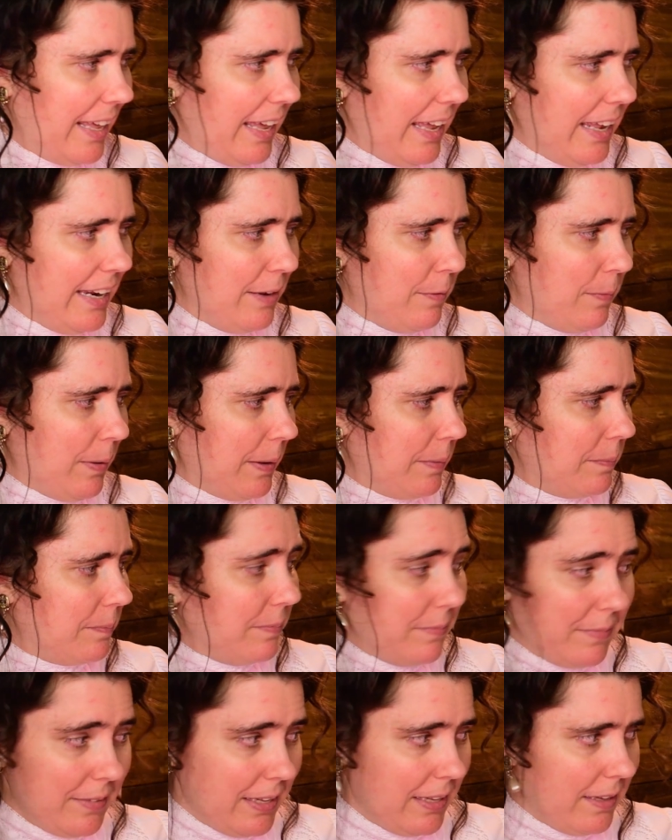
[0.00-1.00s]
Anyway,
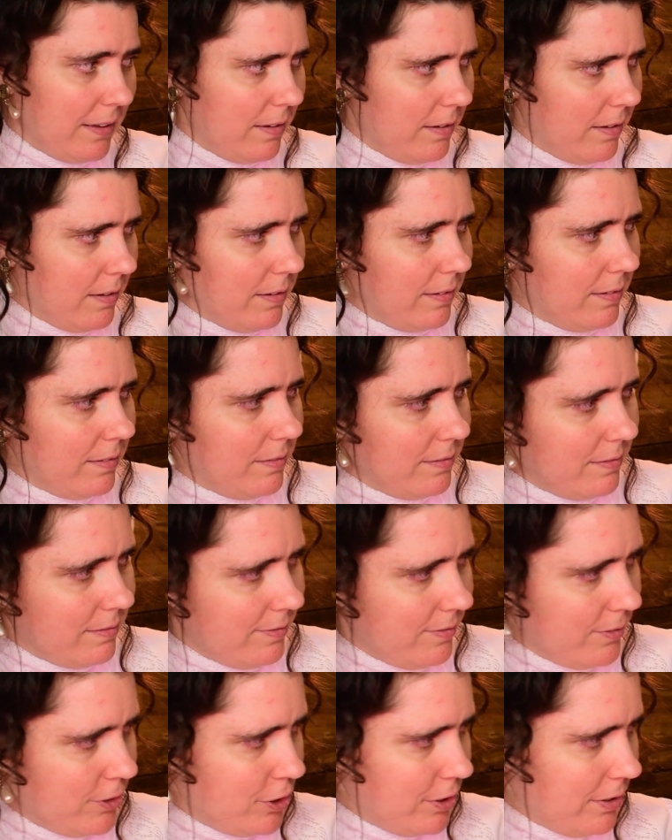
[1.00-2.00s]

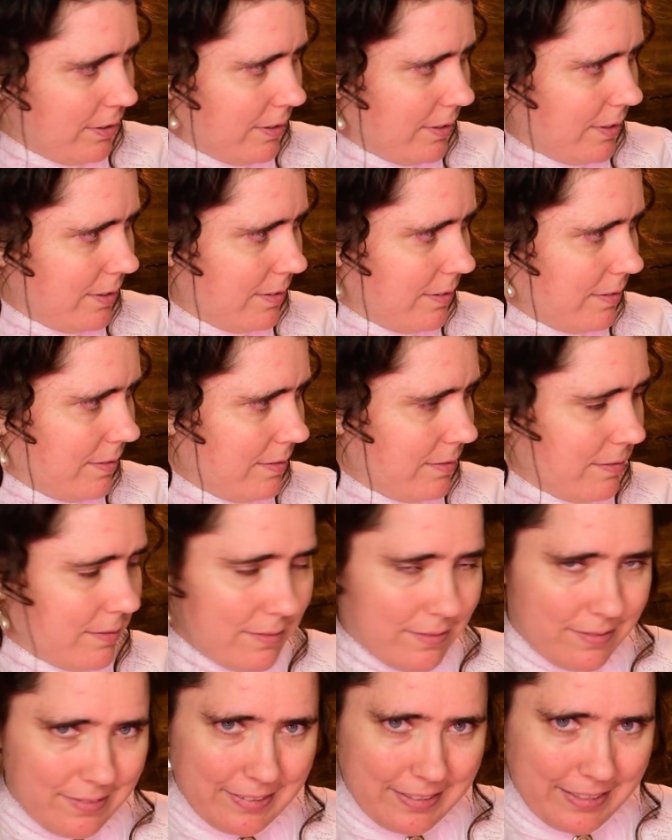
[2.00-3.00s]
should
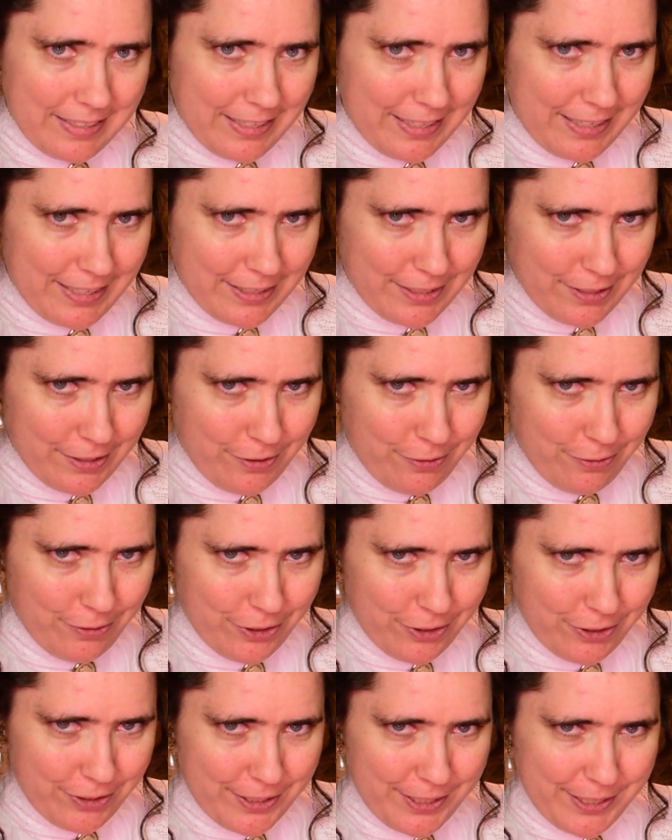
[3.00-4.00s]
get into New
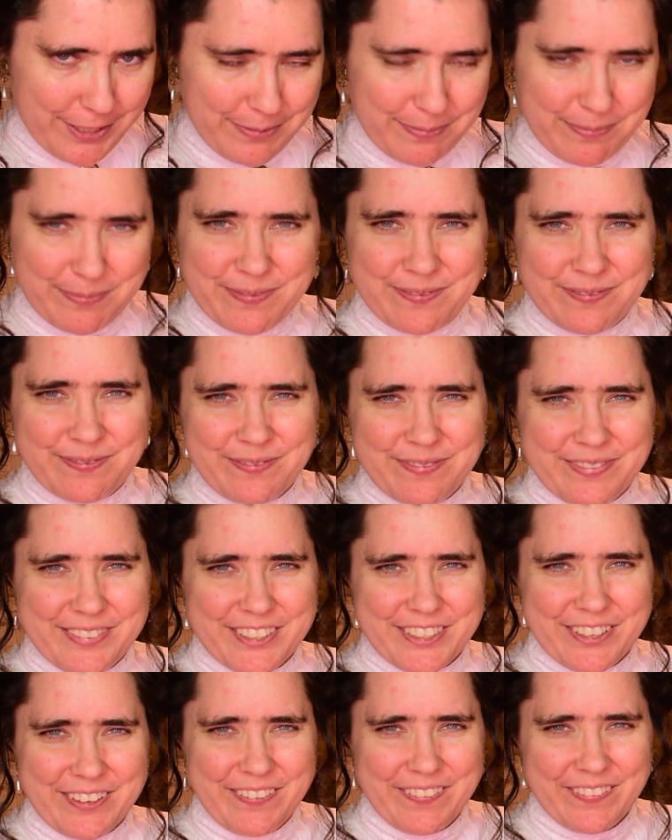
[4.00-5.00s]
Jersey,
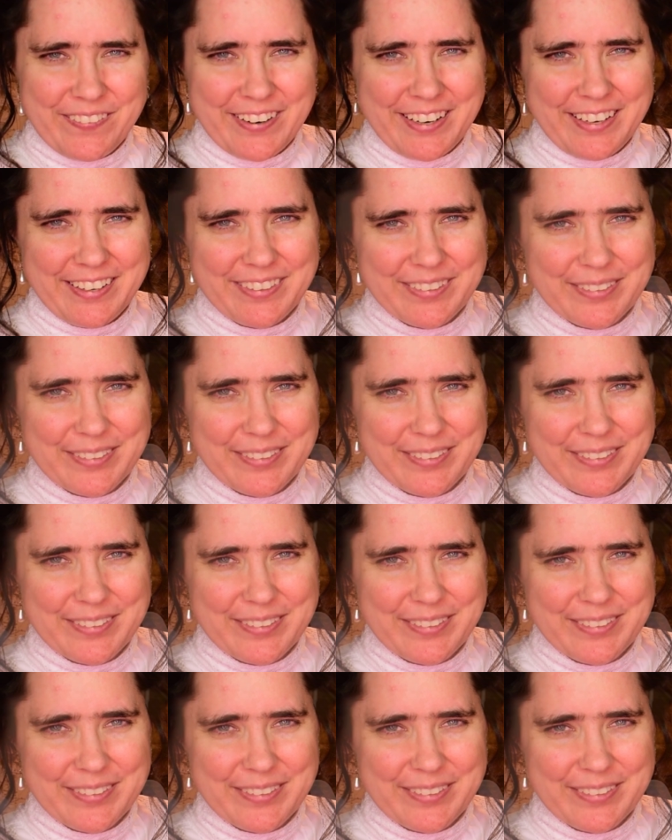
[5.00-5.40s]
shouldn't we?